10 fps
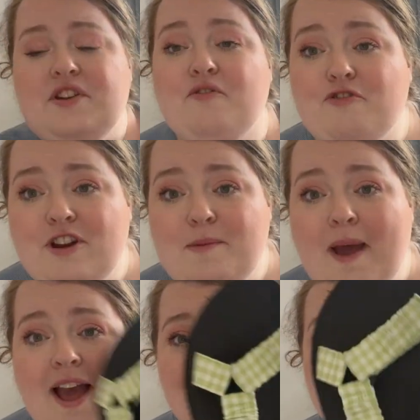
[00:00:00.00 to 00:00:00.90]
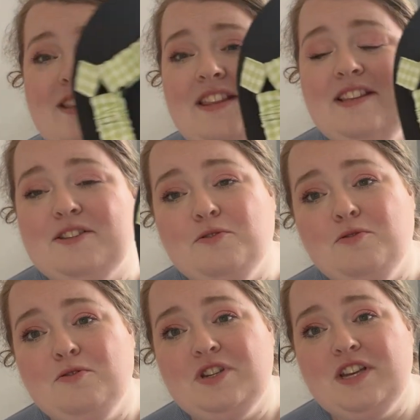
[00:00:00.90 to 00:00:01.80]
£3, and then this
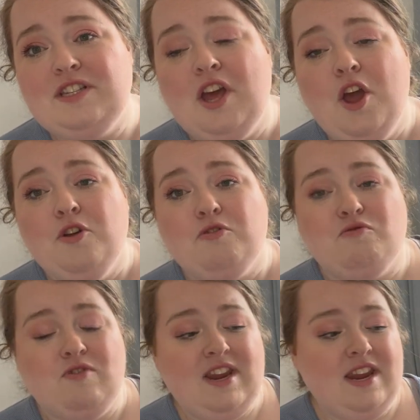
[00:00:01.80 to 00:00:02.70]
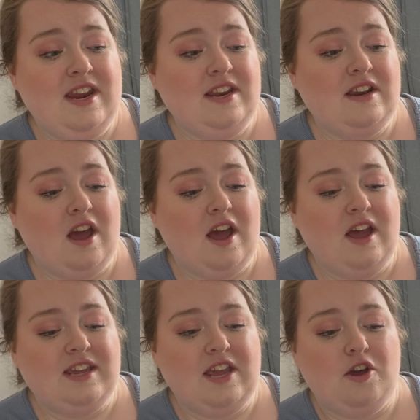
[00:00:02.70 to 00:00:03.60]
gorgeous green
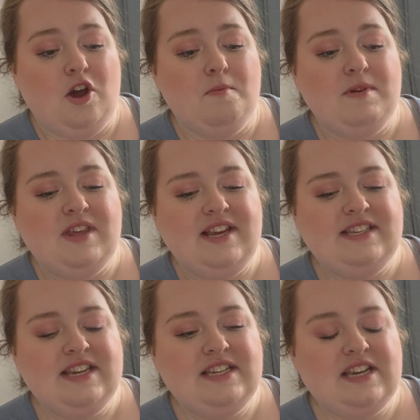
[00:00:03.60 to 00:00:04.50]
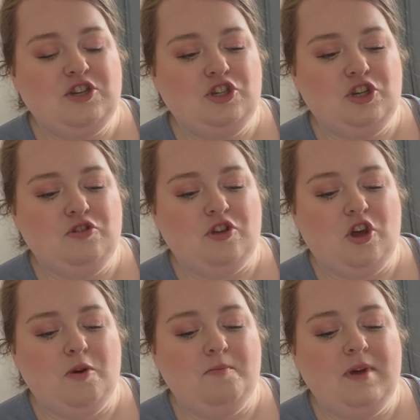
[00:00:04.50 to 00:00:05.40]
uh, gingham. They did do
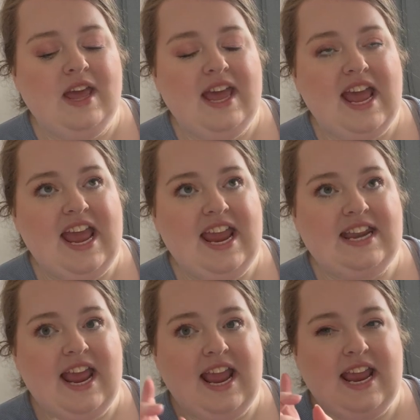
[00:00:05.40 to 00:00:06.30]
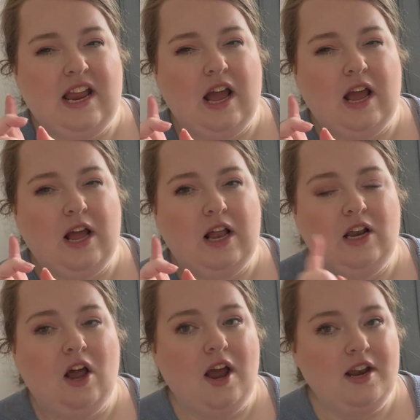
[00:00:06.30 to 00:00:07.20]
them in a
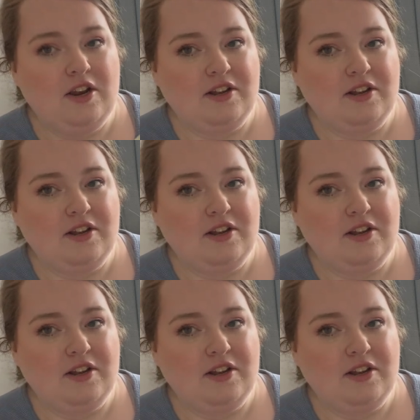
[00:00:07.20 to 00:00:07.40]
lilac